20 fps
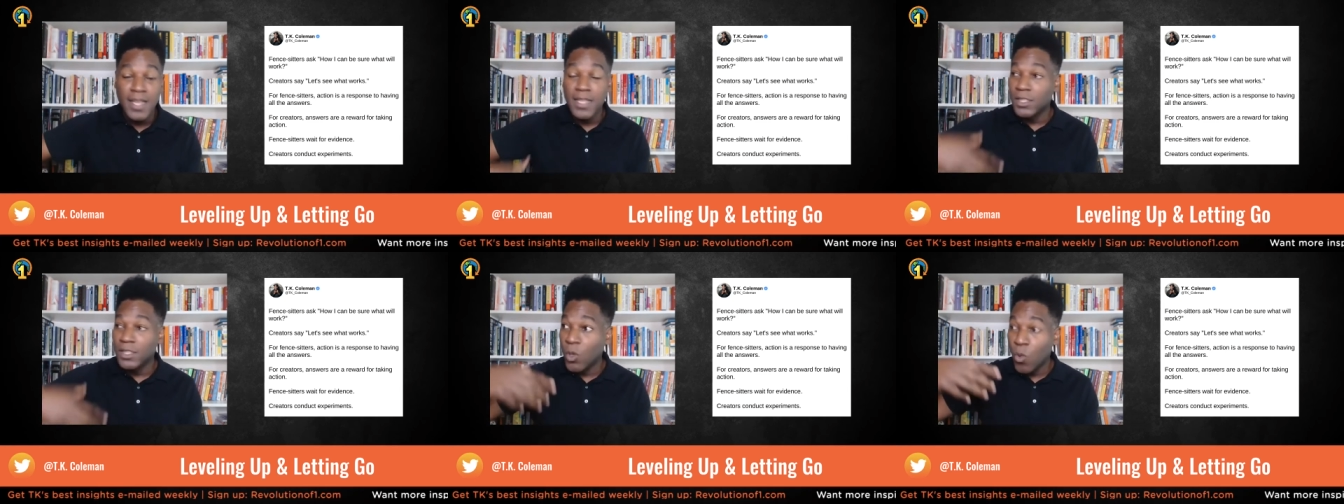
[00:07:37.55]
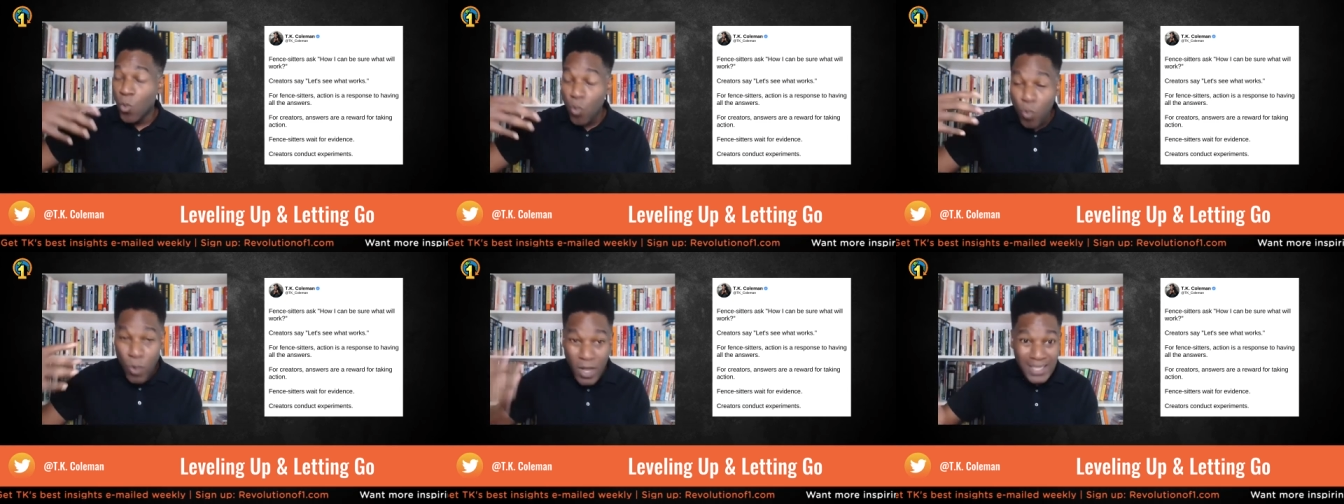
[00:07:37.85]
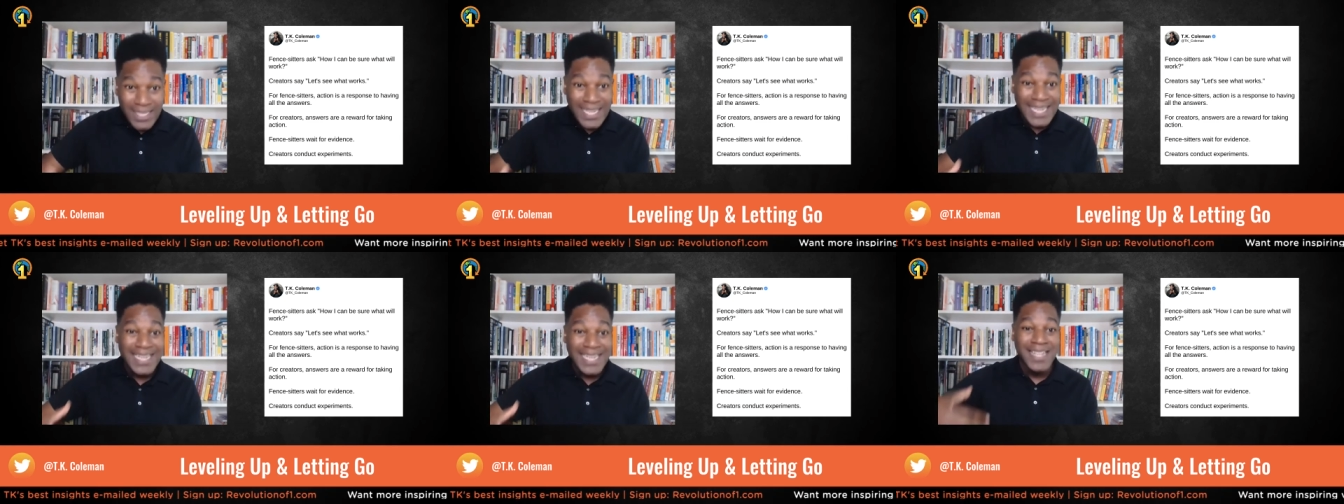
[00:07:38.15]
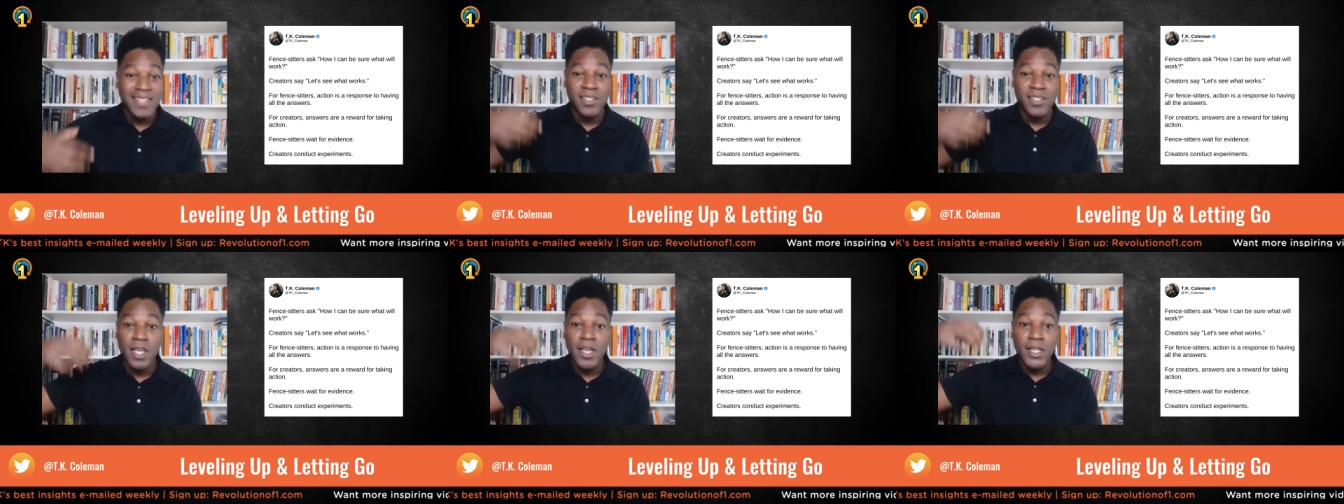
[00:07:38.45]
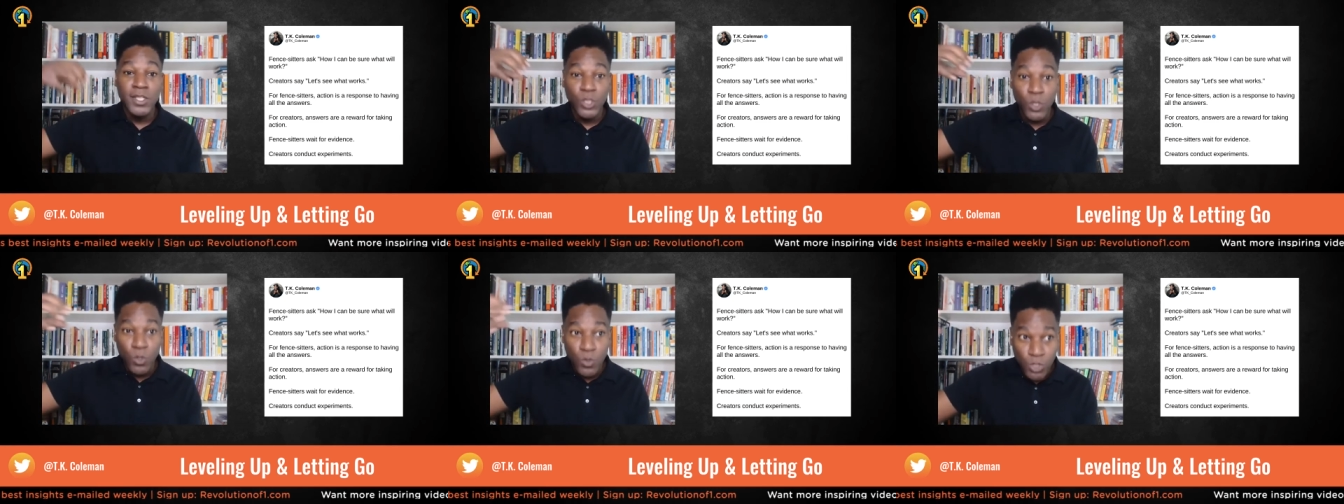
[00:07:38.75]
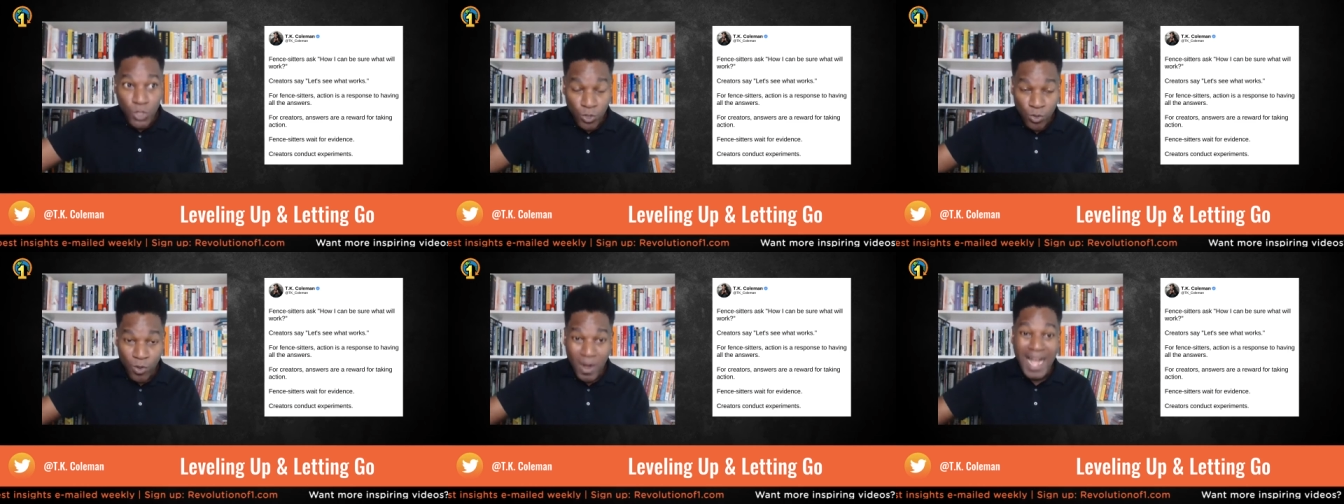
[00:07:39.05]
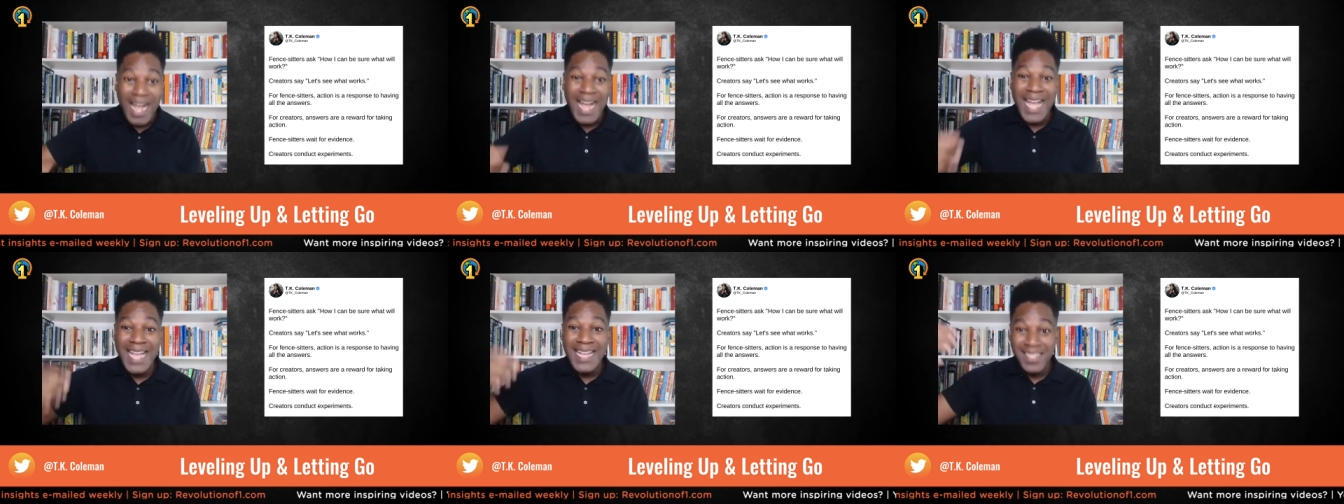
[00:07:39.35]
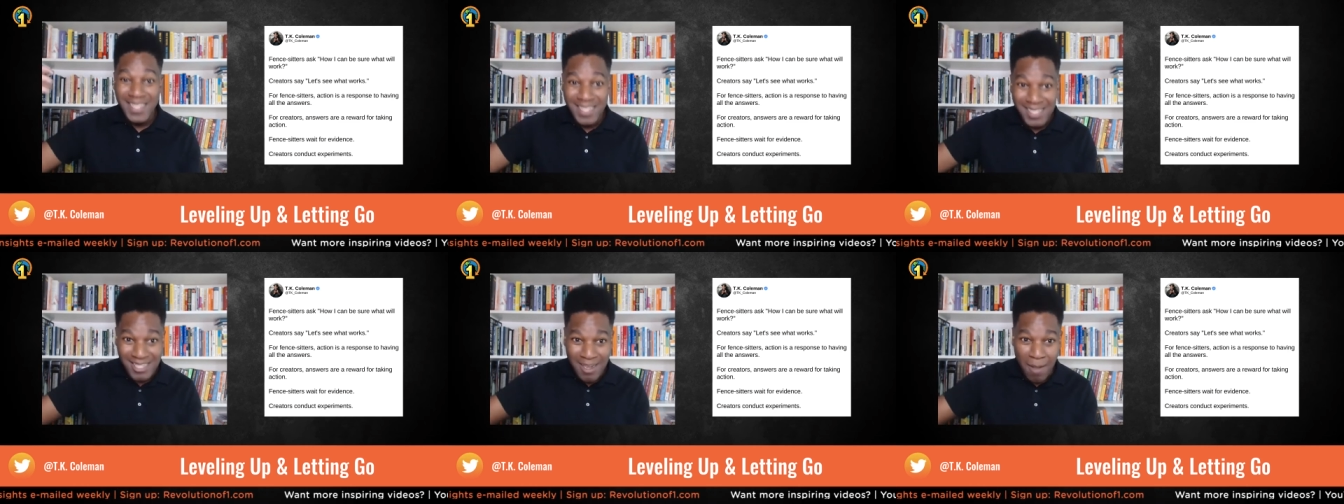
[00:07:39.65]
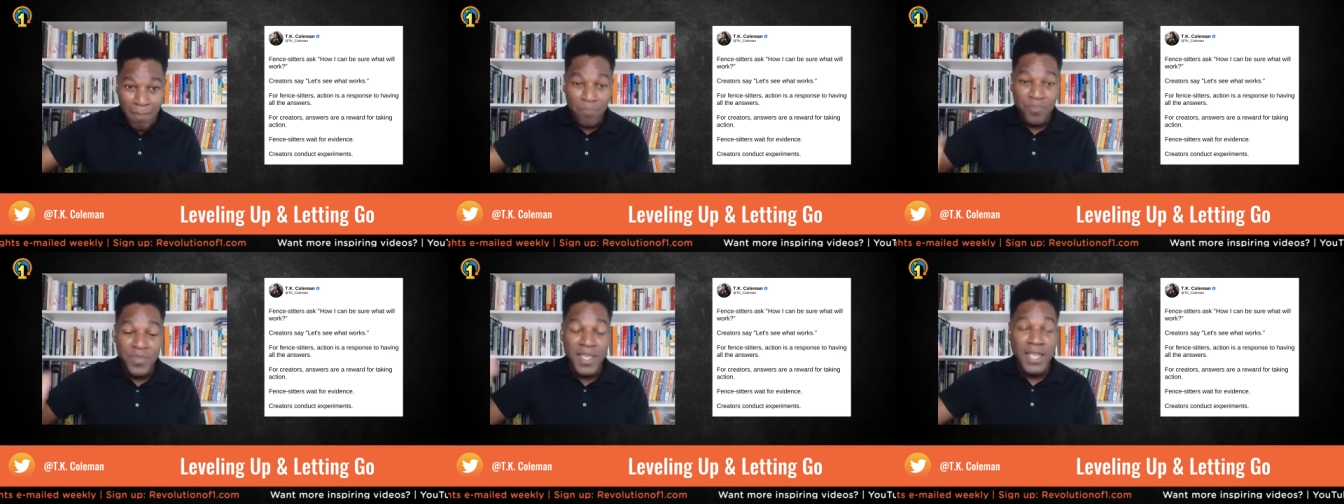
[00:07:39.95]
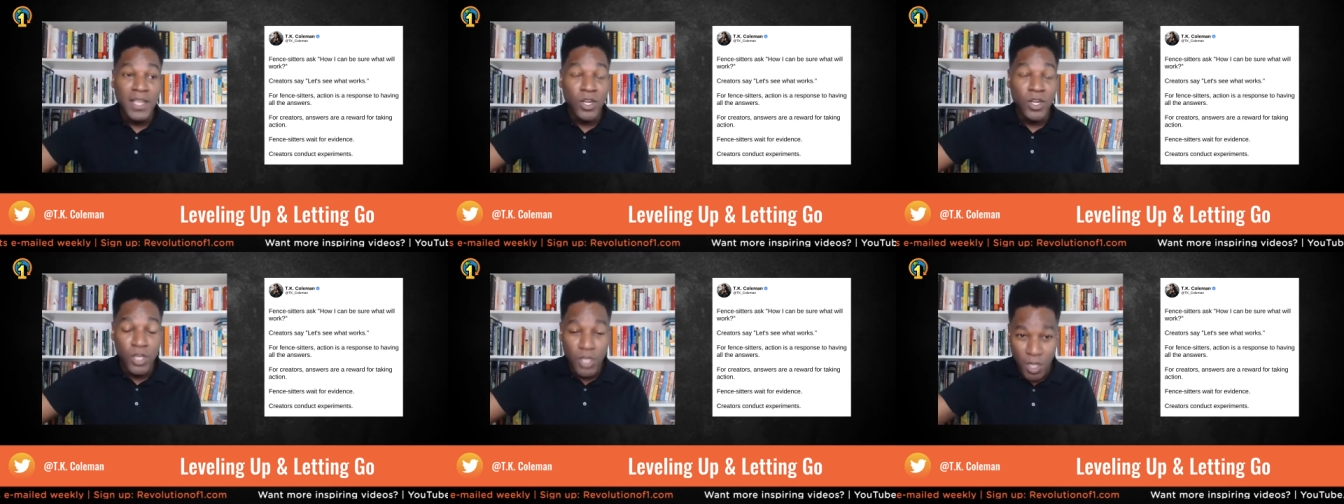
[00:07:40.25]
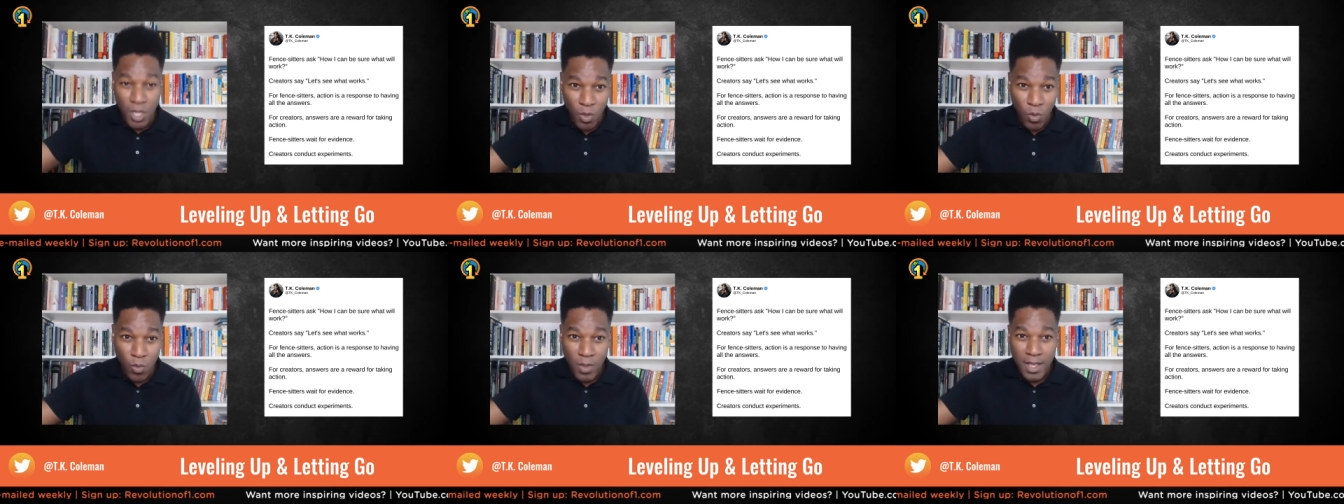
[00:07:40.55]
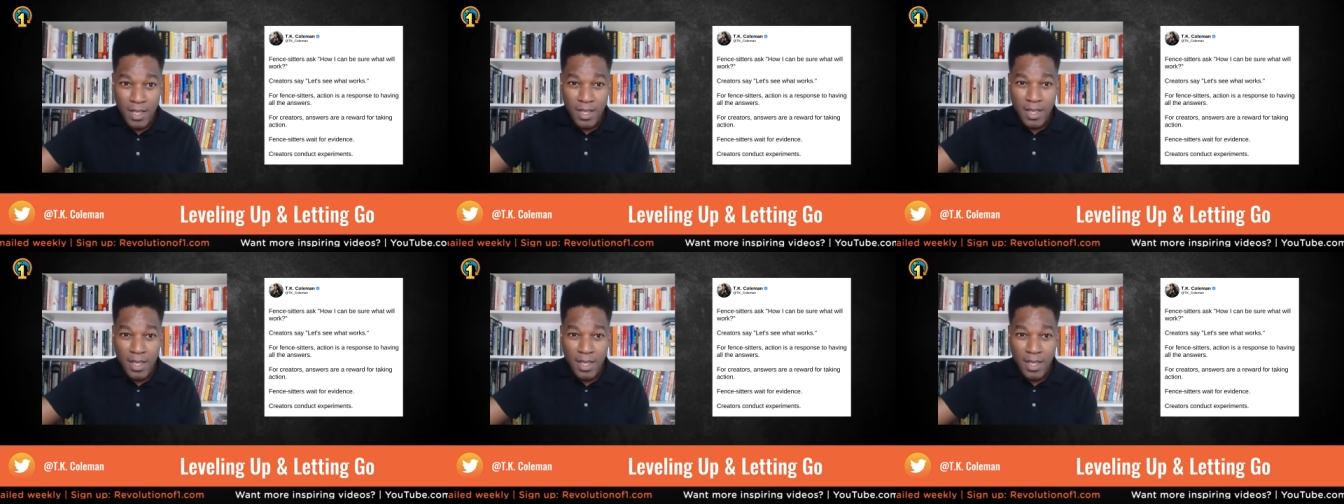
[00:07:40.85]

the willingness to try something new.